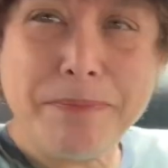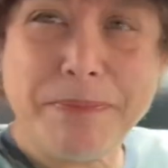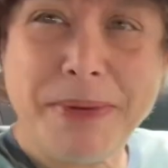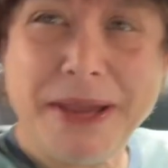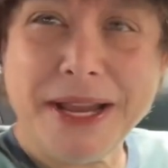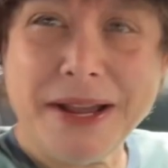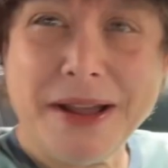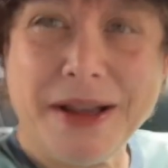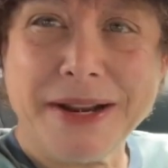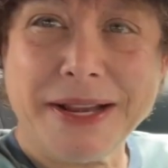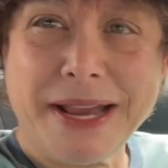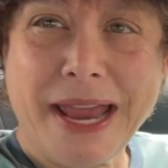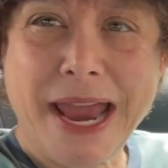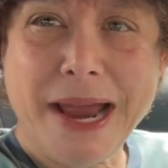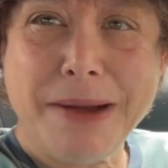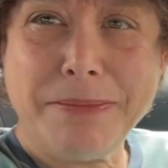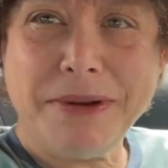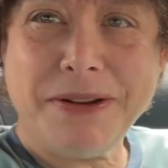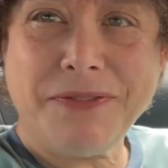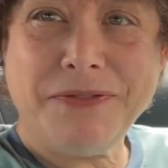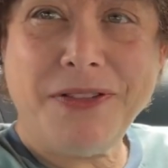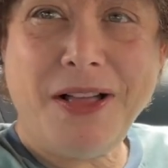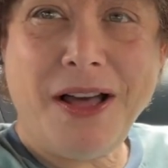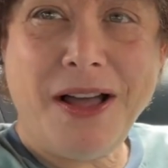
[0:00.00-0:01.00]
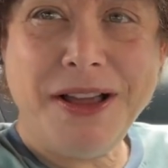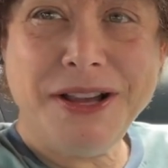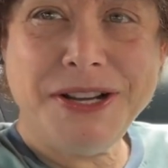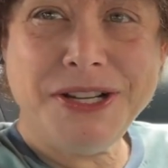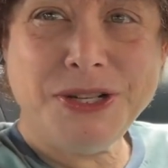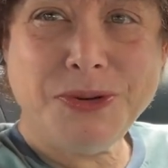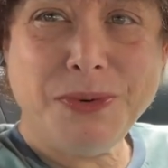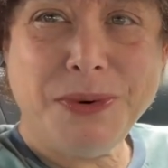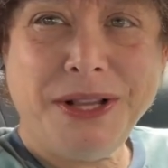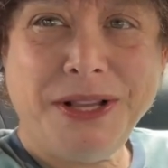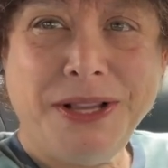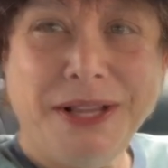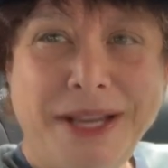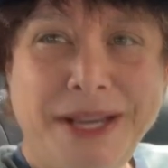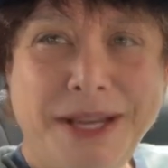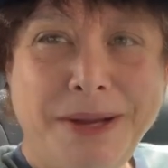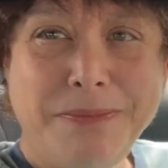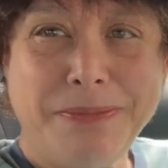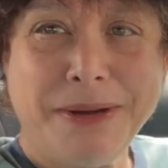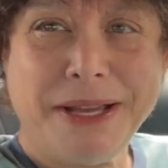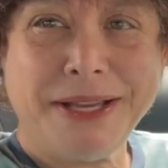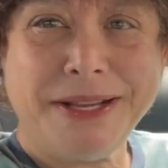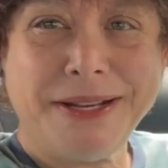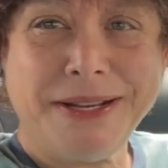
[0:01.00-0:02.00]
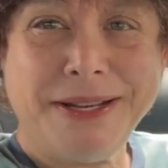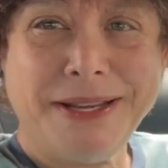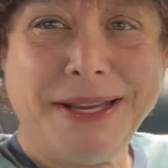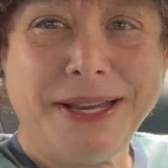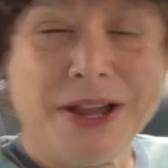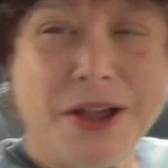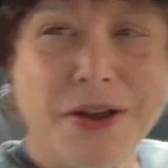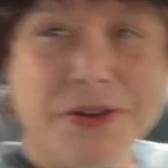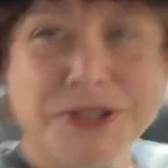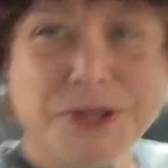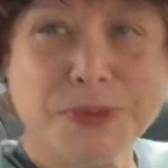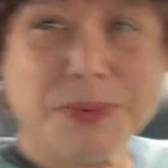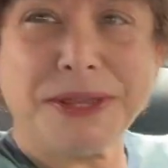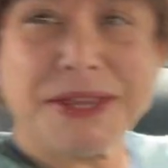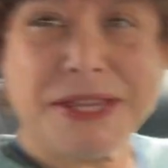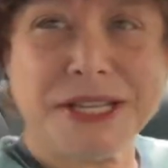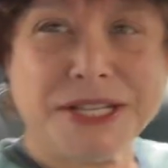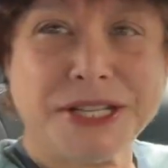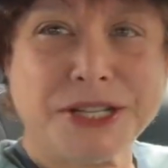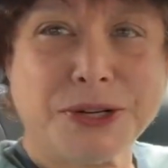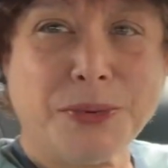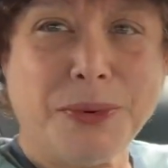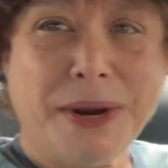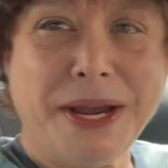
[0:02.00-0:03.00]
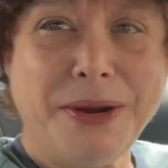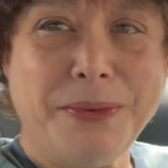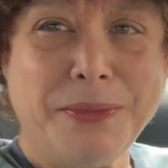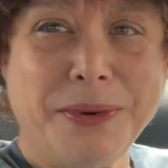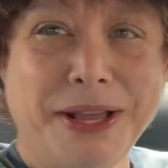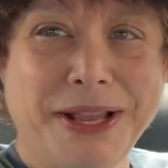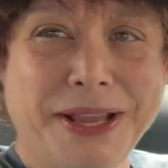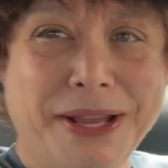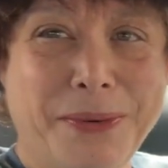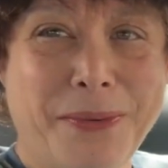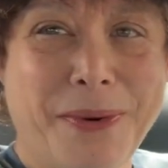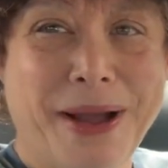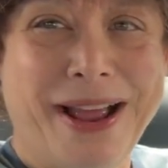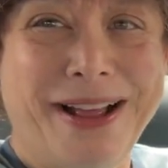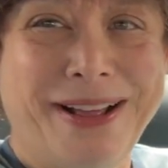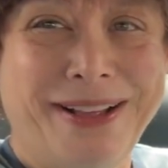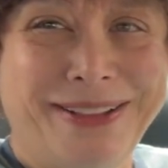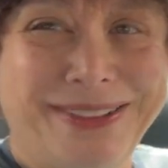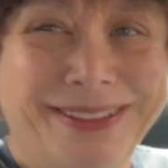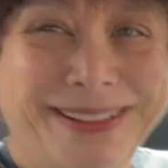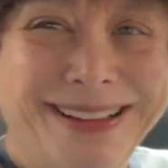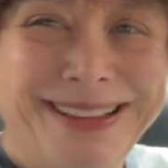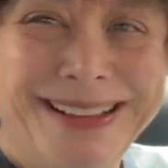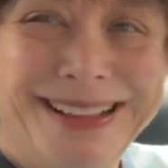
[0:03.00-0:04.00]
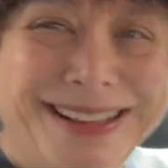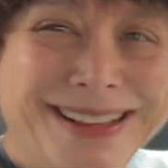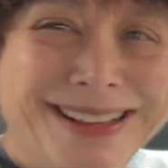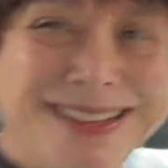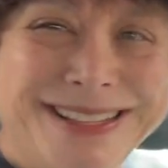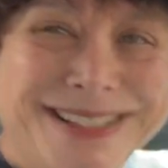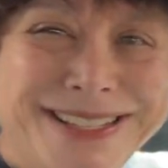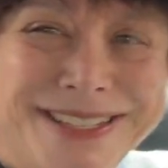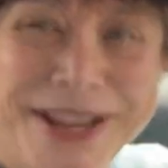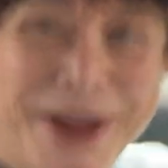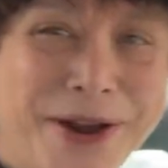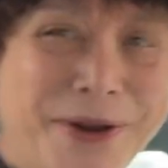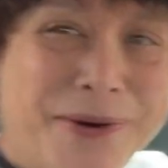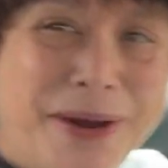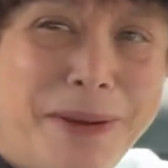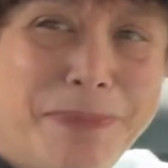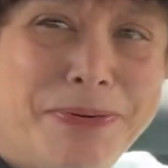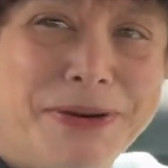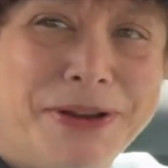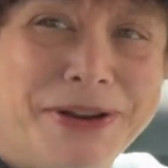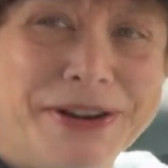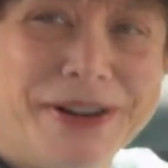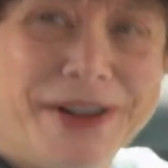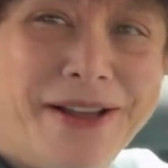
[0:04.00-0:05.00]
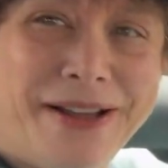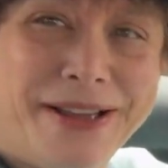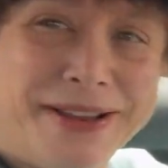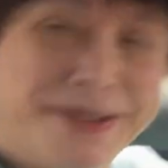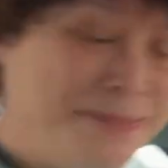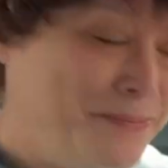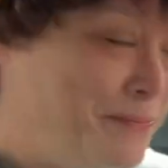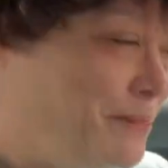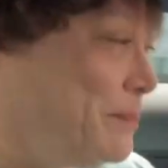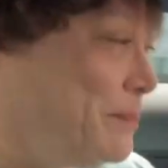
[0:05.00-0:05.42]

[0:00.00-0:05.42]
big on camouflage, really, but it goes with the screen really well. So, I put it on.